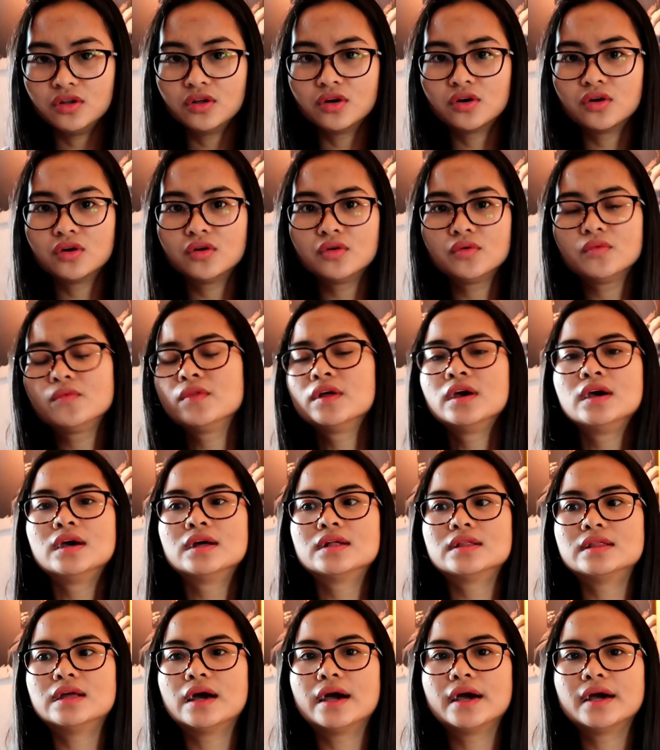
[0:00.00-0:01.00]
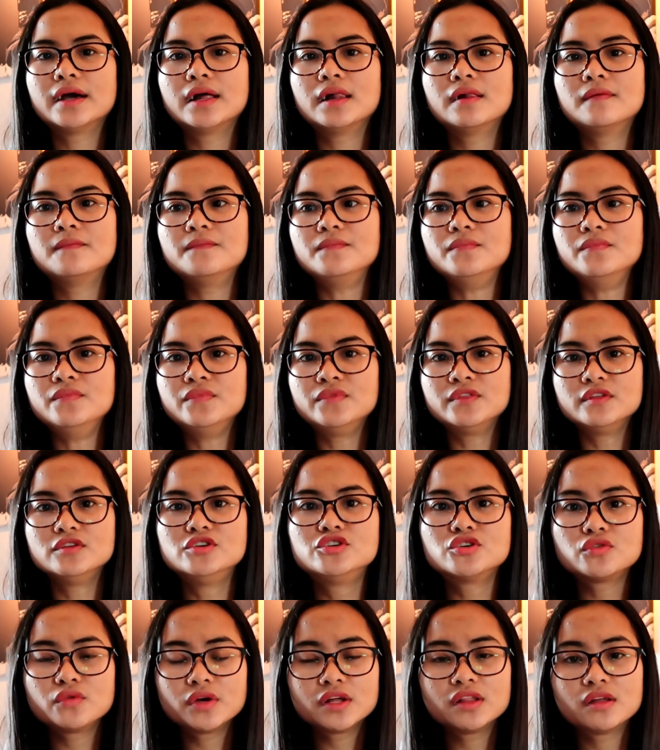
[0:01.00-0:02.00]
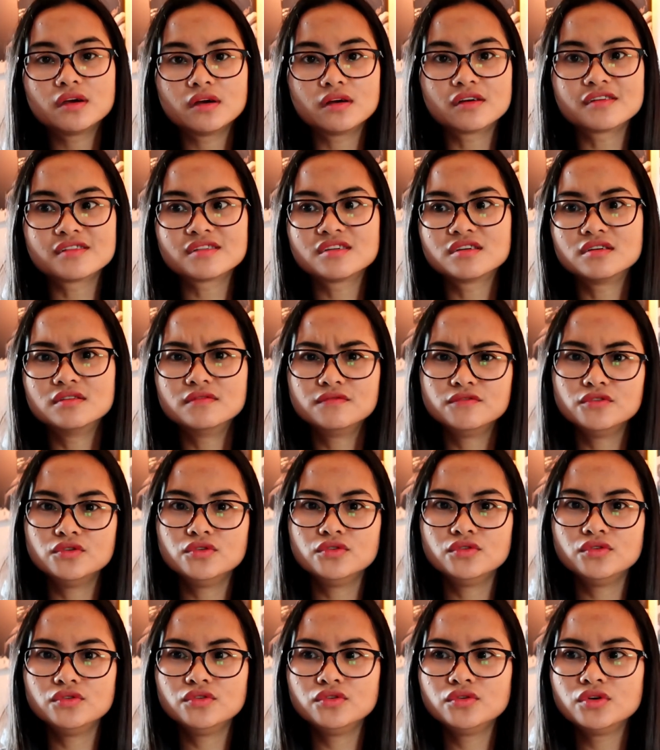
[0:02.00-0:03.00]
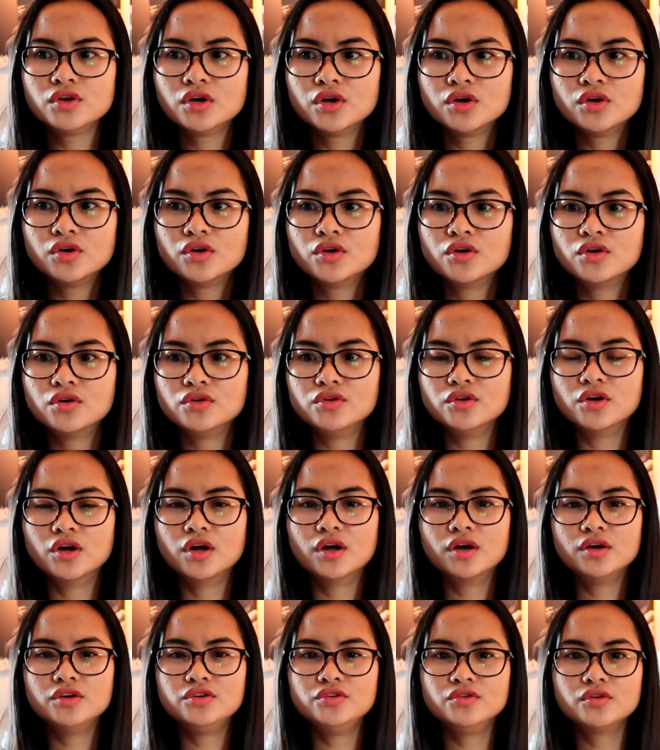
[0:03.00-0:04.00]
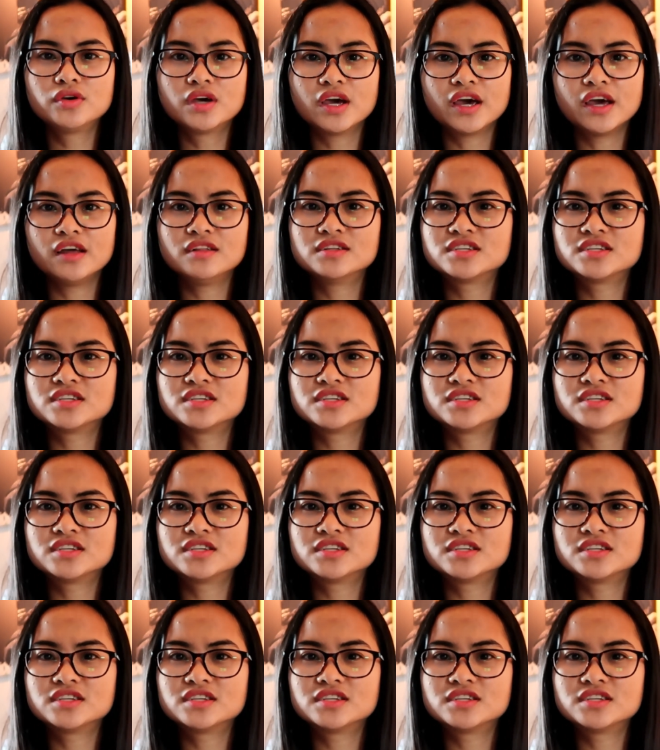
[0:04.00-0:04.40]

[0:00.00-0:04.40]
know. During the interview, you gain